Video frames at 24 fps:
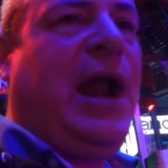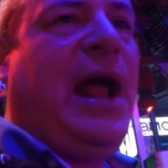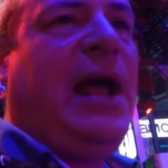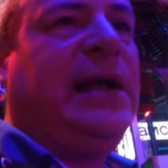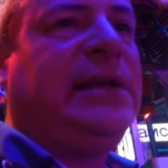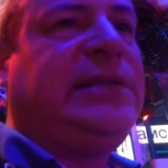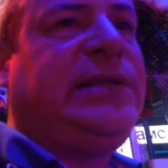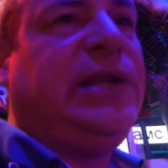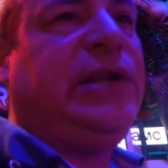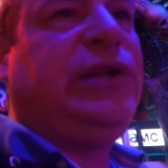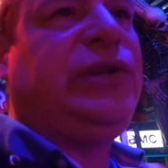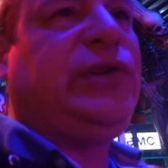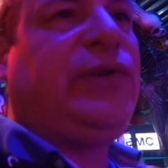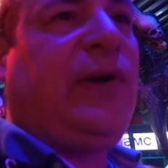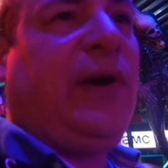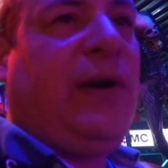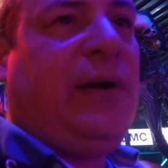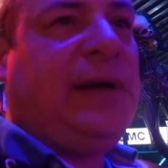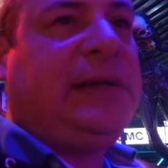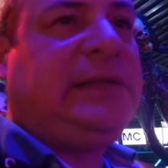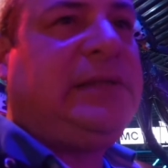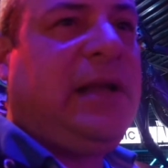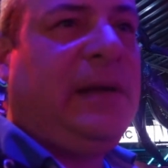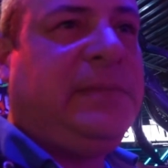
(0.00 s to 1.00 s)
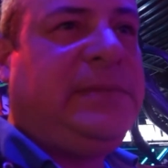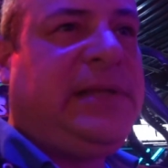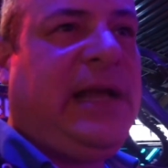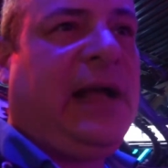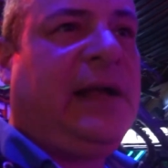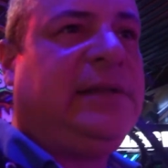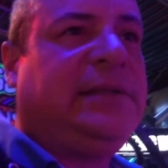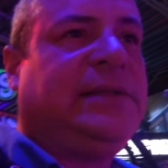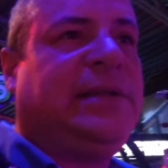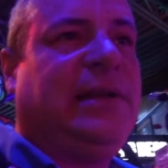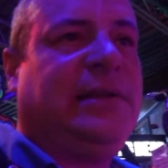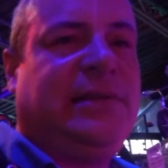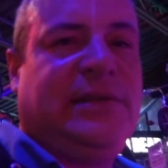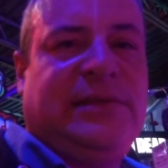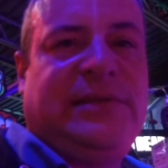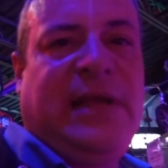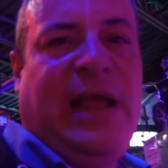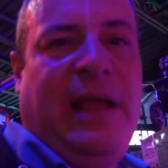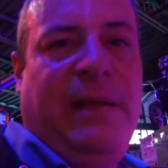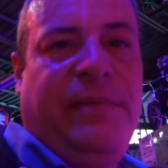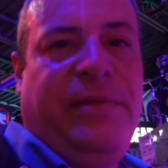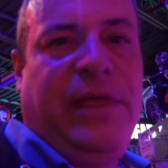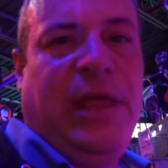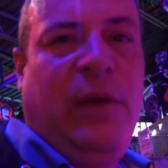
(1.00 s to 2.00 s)
house industry always comes out and says the
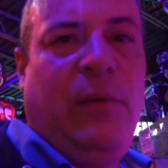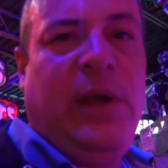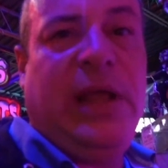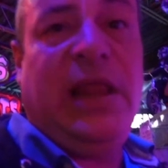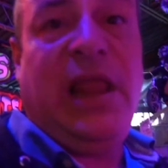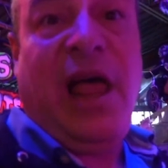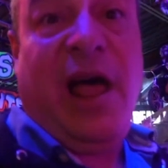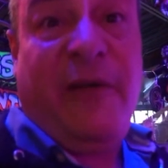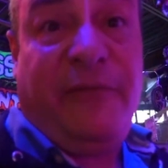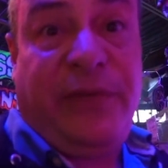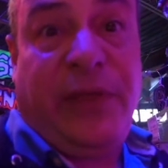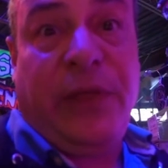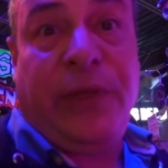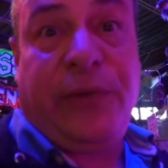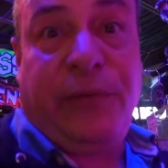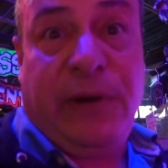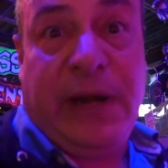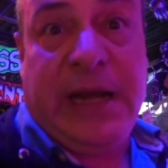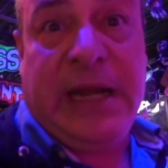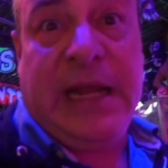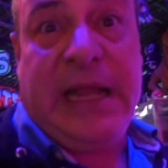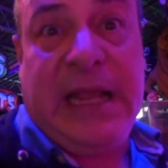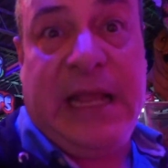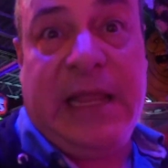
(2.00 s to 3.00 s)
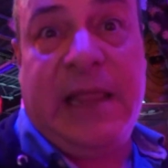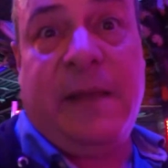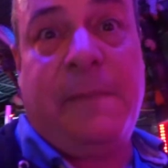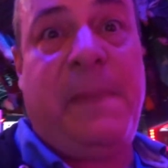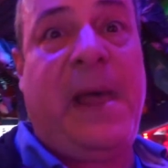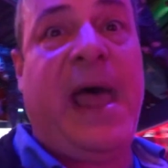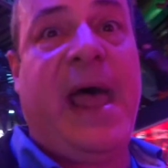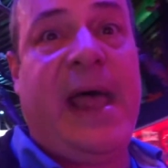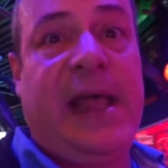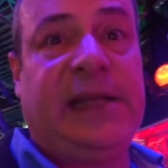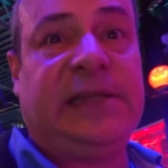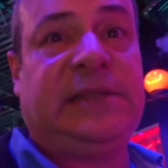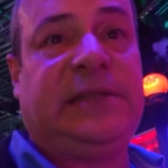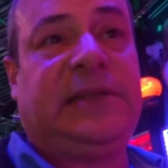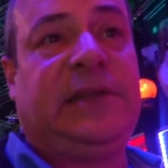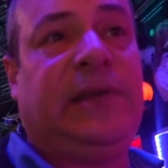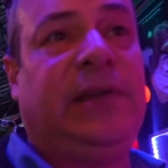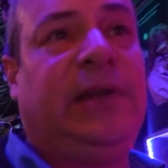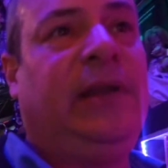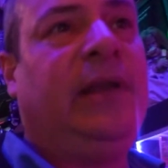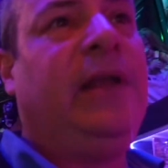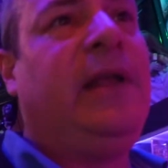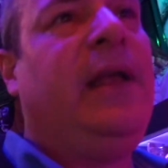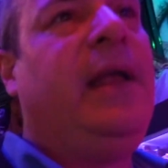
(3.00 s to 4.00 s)
same thing. We love the 3D the
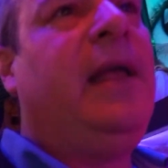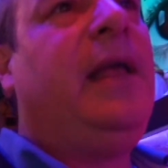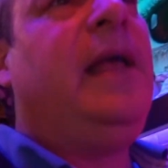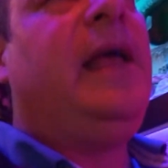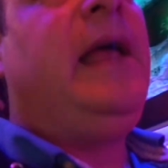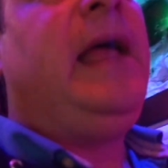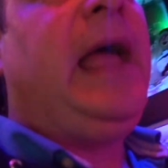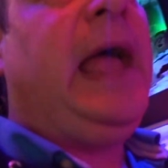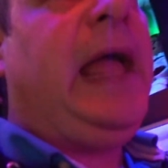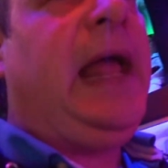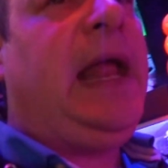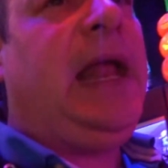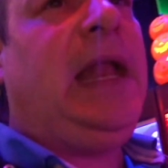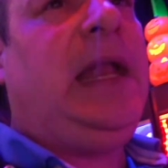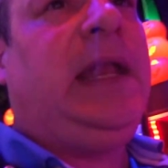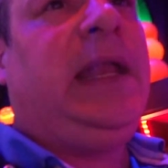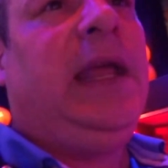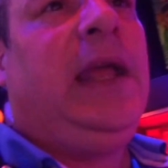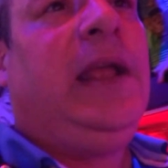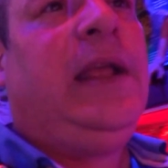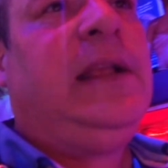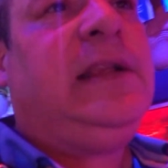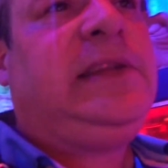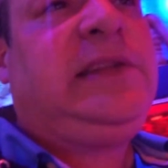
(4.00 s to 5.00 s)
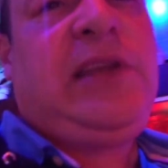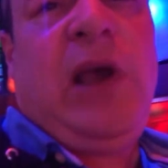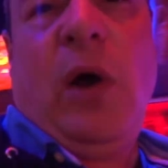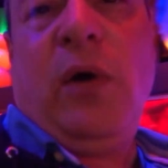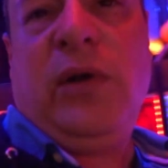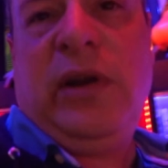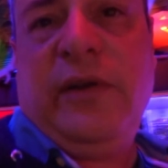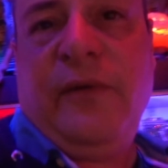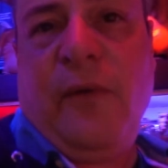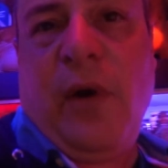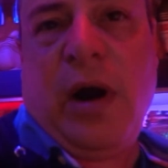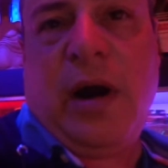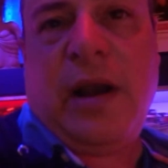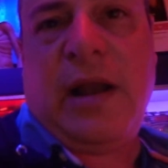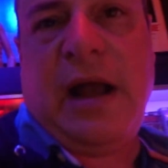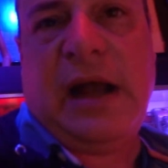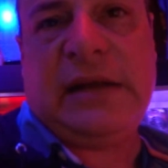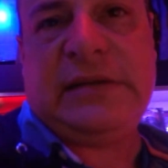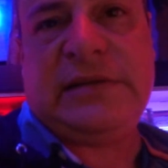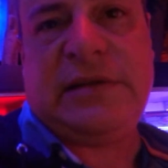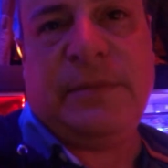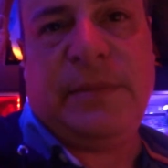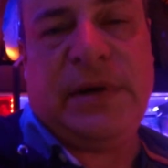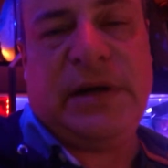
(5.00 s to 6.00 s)
best. And so do our
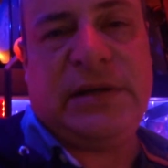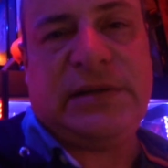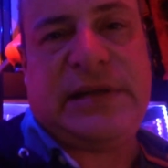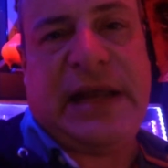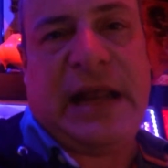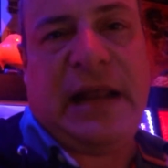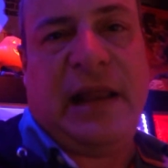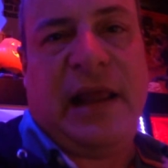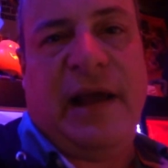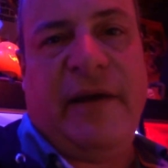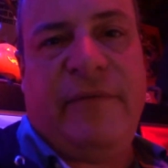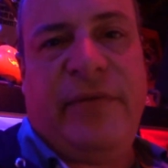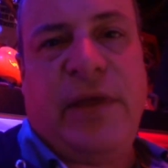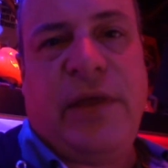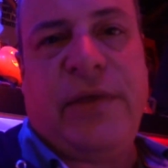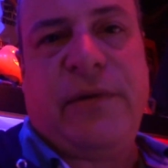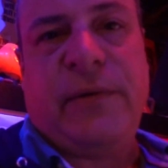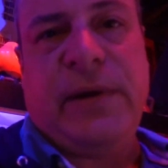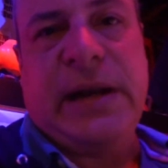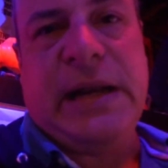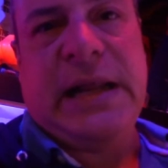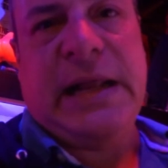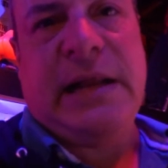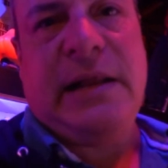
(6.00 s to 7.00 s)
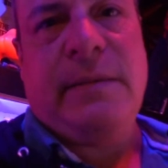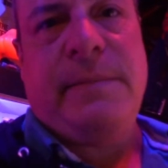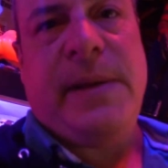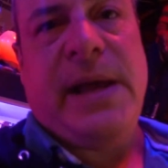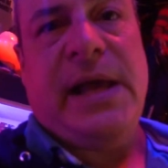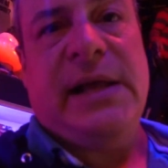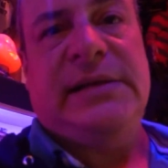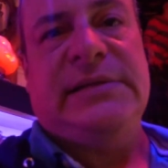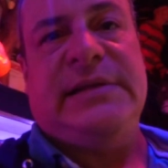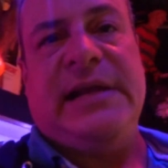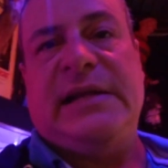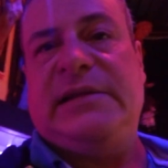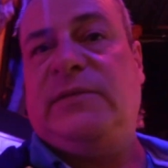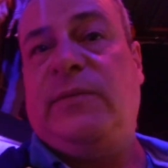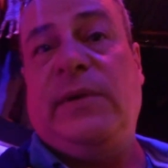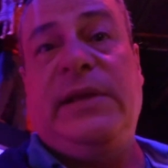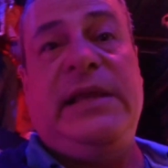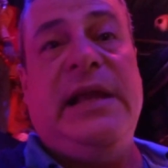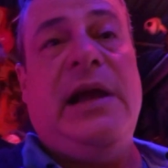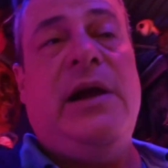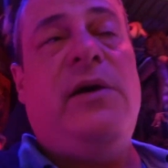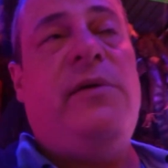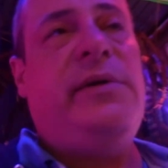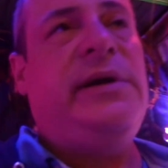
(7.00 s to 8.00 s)
customers. They love the 3D the best. That's
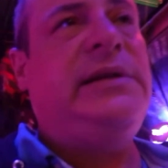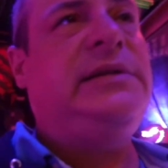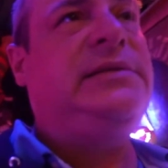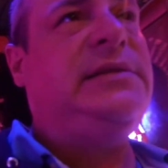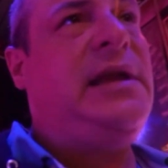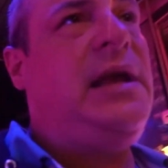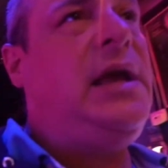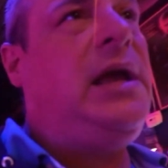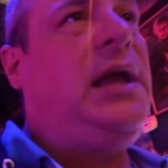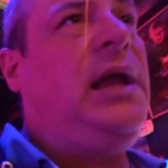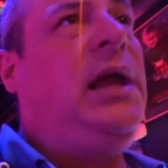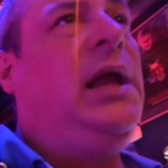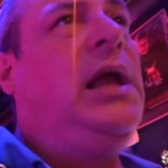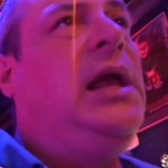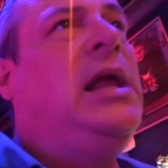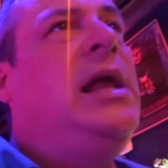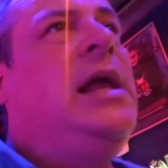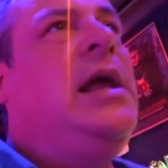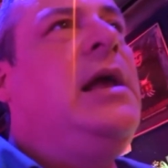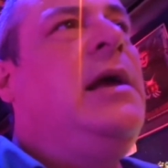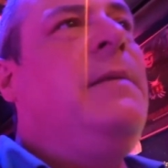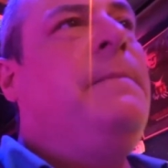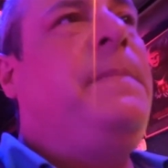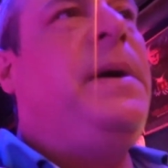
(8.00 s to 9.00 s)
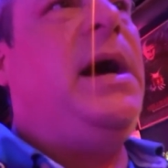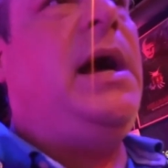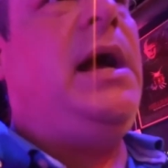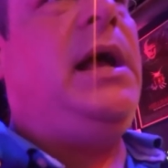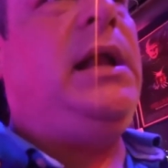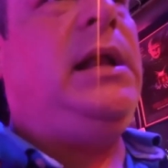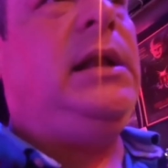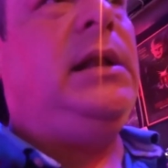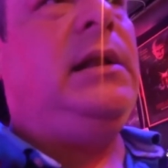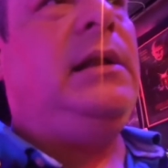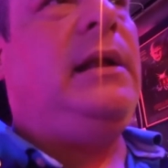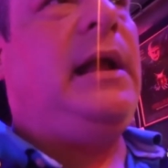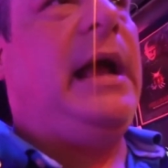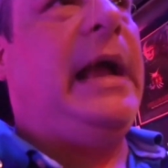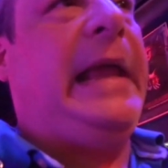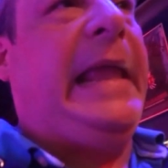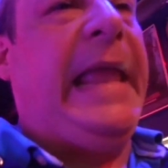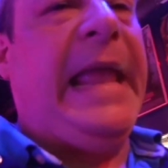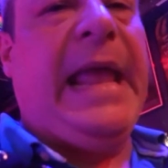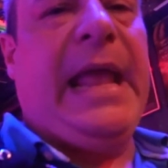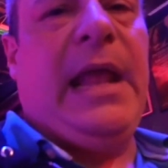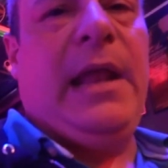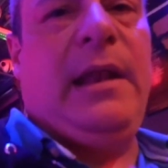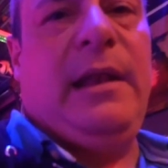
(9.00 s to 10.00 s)
what they always say. But
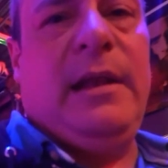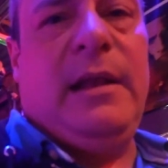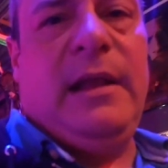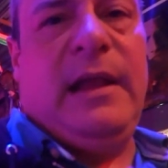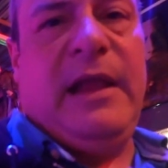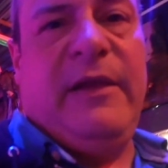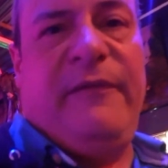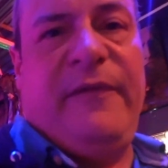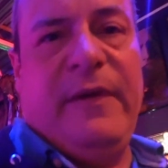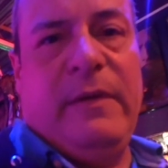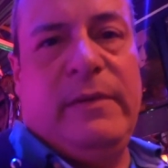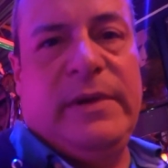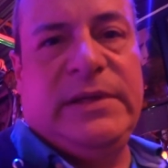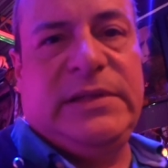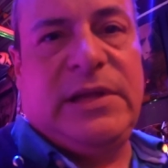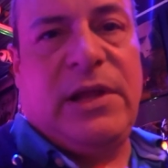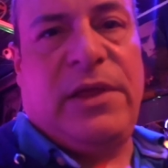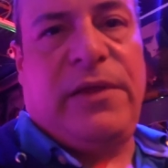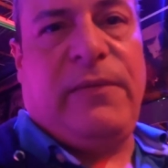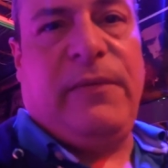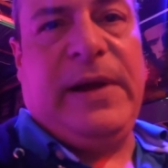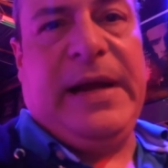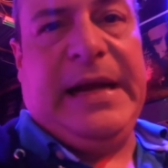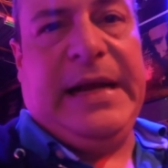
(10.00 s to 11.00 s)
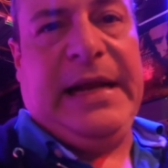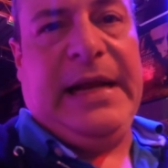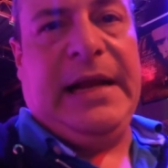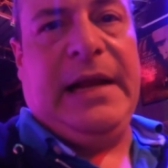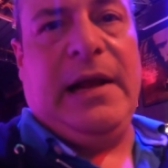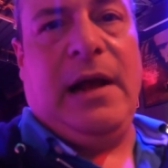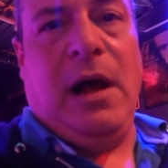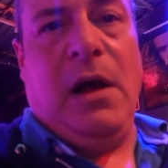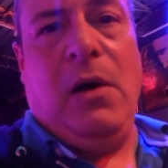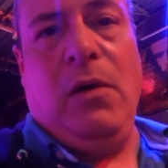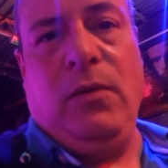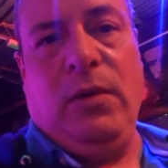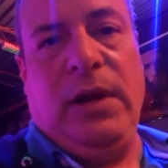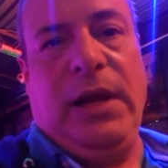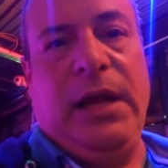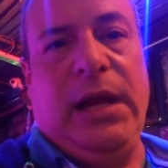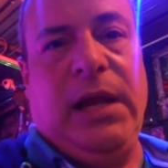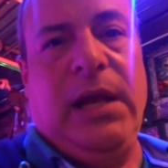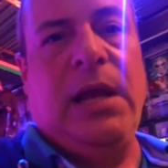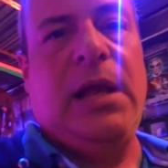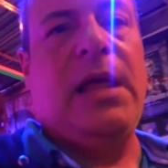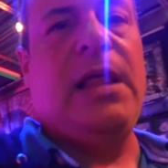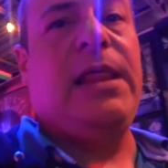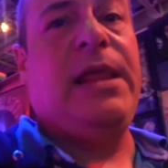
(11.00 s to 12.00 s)
again, if it was a 3D
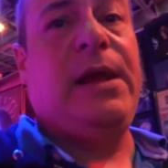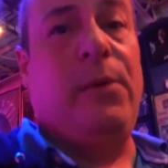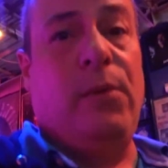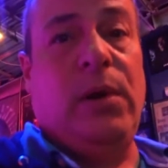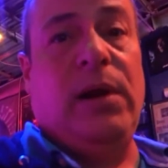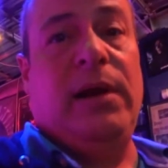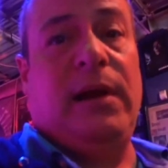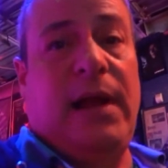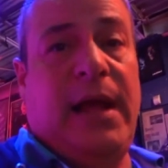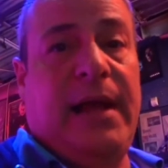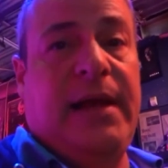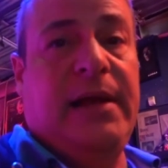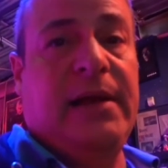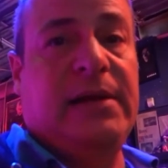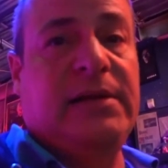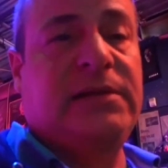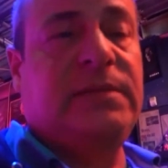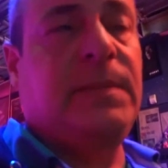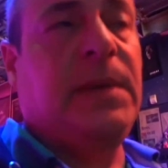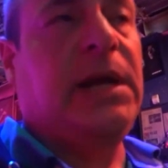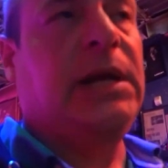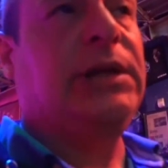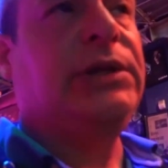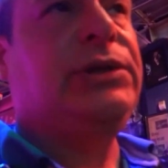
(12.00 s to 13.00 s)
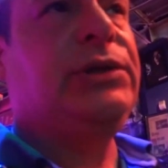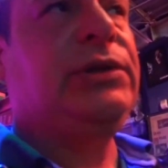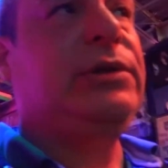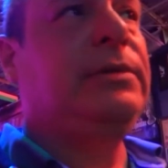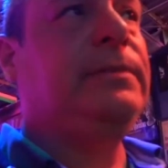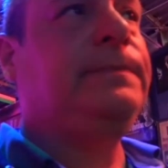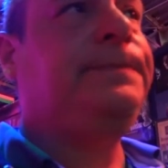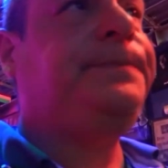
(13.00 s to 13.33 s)
only, they wouldn't like it as much.